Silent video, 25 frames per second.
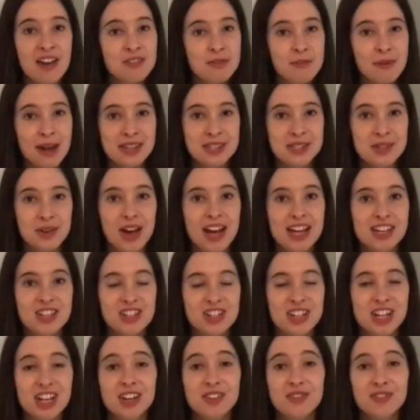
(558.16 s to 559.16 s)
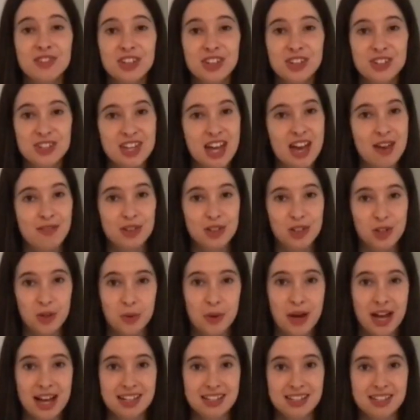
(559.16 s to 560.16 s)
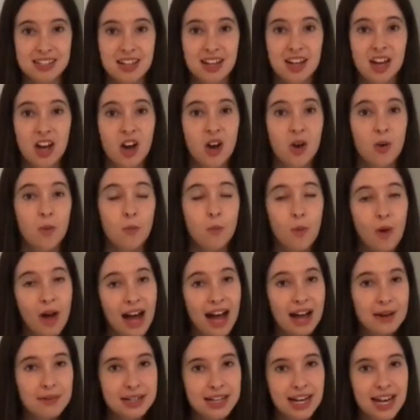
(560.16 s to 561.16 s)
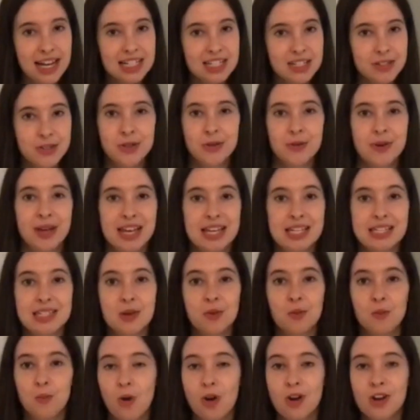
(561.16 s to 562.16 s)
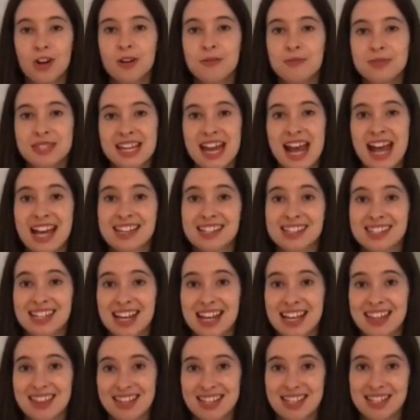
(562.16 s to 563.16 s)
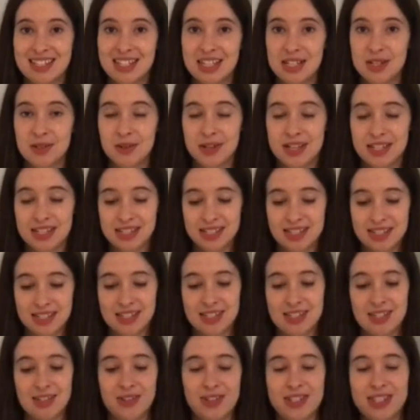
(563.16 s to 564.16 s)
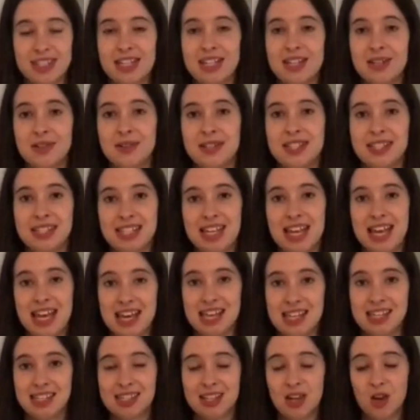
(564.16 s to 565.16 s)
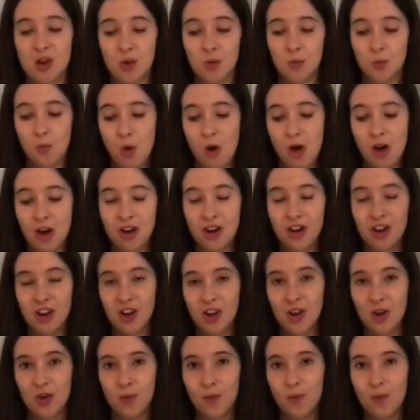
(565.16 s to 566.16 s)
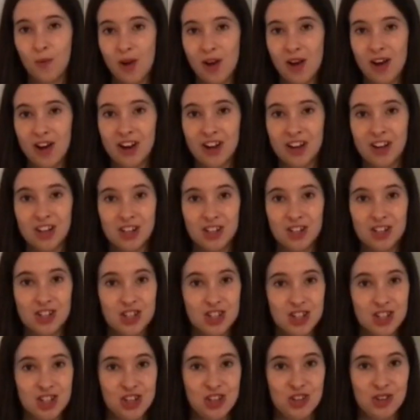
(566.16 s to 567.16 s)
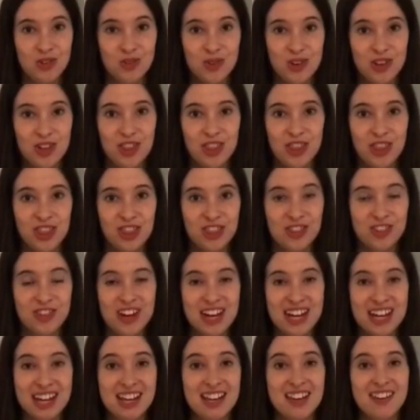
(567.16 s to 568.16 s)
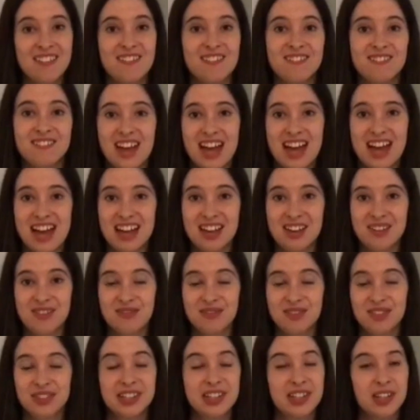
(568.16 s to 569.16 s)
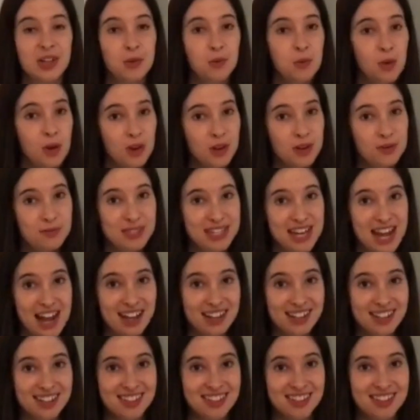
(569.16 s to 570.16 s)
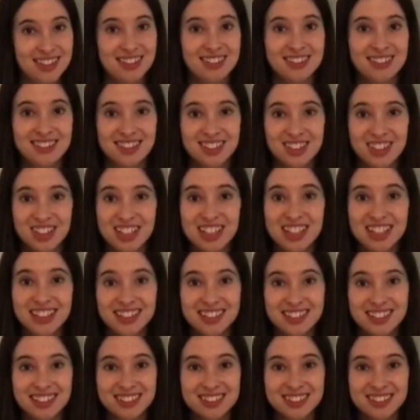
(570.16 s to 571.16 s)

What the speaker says: have a maths question for you to have a go at. What I would like to know is what comes next in this sequence. So your sequence is 1, 1, 2, 3, 5. What comes next? Good luck.